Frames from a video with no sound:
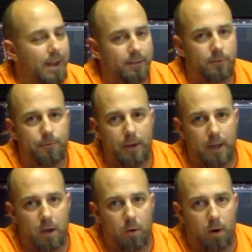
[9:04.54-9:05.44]
next
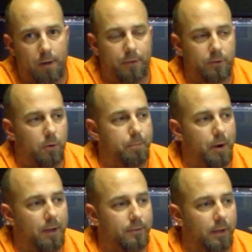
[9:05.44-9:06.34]
video on this whole
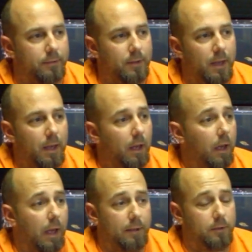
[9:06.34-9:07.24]
process,
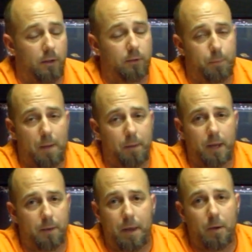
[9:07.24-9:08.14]
it's probably
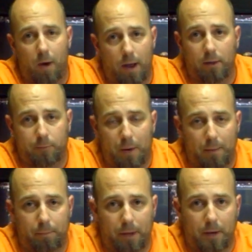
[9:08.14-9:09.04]
going to be a while. It's
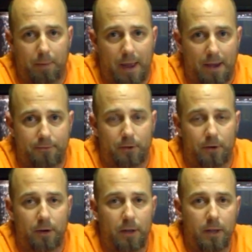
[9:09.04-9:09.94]
probably going to be
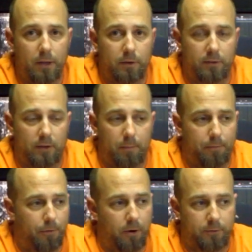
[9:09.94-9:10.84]
after December
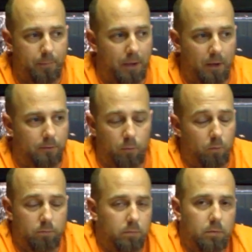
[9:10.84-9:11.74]
1st because
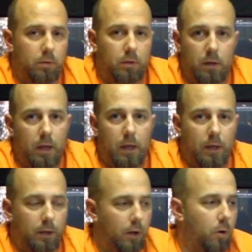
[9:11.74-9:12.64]

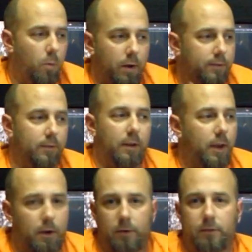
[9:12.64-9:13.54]
you don't want to sit
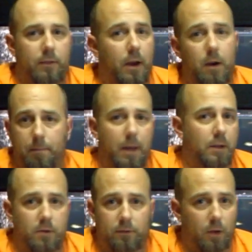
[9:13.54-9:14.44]
here and stare at
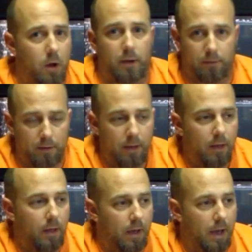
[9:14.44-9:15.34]
me just talking.
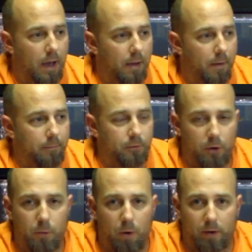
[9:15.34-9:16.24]
I'm
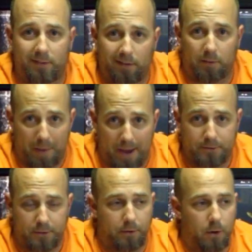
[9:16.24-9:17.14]
sure you want to see some
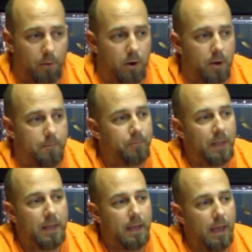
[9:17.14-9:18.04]
action going on,
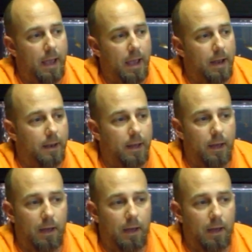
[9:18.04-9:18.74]
and